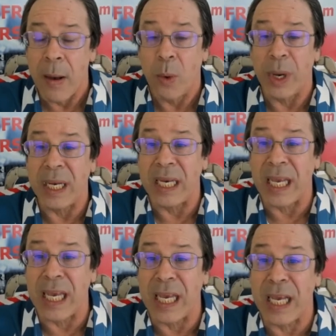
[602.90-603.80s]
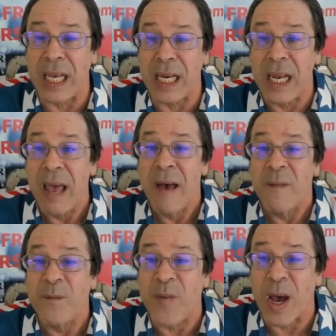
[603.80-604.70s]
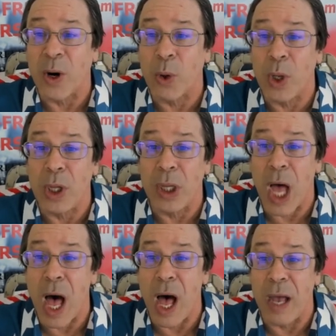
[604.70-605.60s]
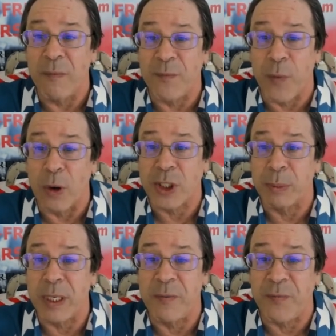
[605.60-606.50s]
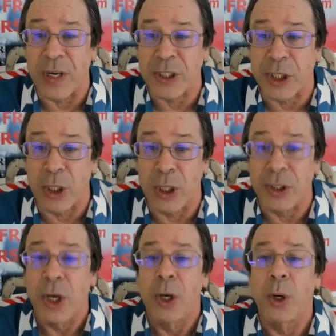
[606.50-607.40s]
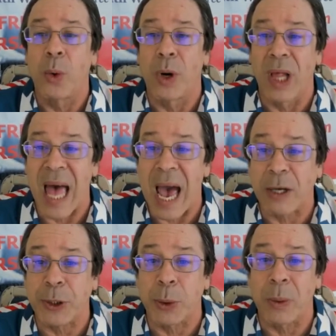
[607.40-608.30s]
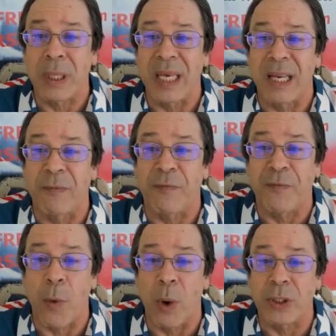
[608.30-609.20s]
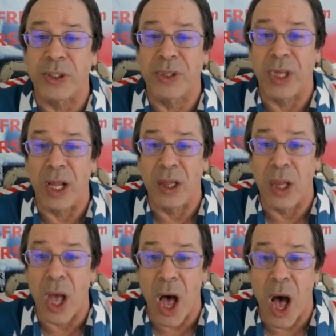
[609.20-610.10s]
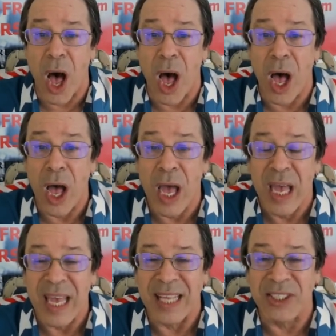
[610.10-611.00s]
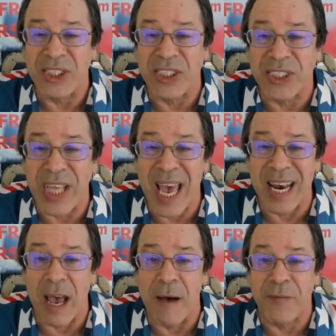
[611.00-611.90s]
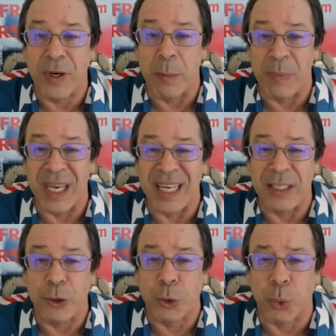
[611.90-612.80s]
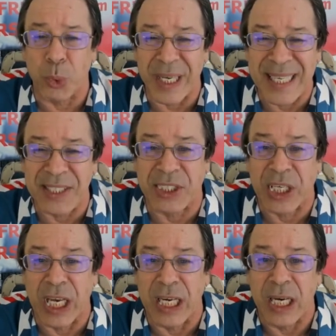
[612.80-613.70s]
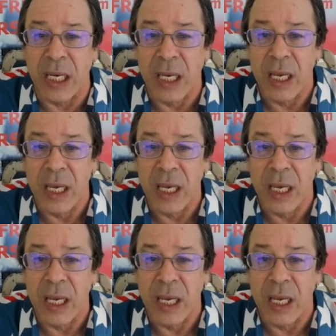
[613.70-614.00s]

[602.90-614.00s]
We need federal law enforcement officials who will actually enforce the law instead of committing treason